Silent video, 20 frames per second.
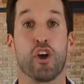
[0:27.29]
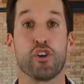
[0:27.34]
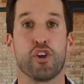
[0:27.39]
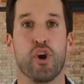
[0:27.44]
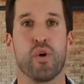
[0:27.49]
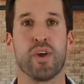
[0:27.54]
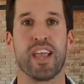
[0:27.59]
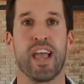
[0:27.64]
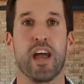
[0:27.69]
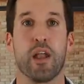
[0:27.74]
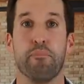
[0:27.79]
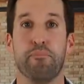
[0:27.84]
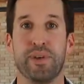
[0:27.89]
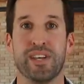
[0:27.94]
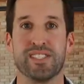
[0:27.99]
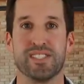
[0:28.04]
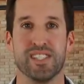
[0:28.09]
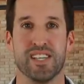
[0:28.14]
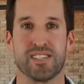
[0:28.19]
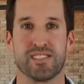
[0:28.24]
on going out of
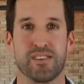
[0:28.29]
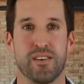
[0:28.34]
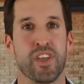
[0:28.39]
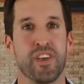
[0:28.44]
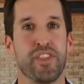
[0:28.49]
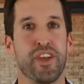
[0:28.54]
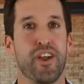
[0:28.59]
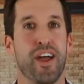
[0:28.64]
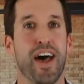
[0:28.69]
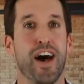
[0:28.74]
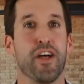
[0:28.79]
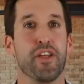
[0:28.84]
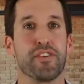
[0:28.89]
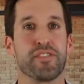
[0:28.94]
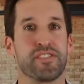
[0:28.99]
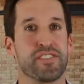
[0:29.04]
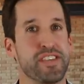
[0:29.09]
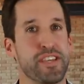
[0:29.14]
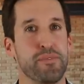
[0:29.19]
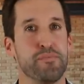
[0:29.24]
business, their
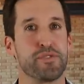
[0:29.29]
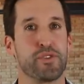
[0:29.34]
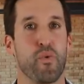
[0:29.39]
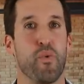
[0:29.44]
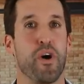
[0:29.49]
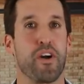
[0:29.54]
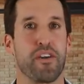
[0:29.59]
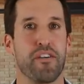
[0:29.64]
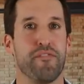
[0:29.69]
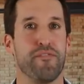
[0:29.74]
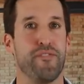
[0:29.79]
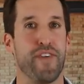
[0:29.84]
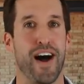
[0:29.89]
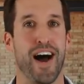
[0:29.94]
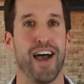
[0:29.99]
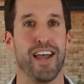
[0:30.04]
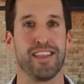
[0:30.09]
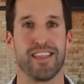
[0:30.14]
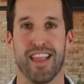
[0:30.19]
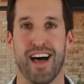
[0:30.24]
health seems to walk a
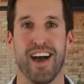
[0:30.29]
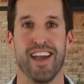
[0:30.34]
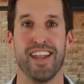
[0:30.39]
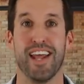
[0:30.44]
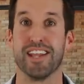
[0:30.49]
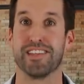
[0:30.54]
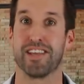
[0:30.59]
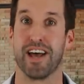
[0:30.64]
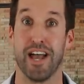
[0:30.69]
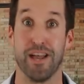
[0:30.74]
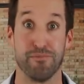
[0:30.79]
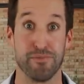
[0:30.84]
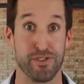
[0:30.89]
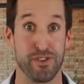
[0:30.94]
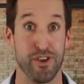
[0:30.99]
fine line at times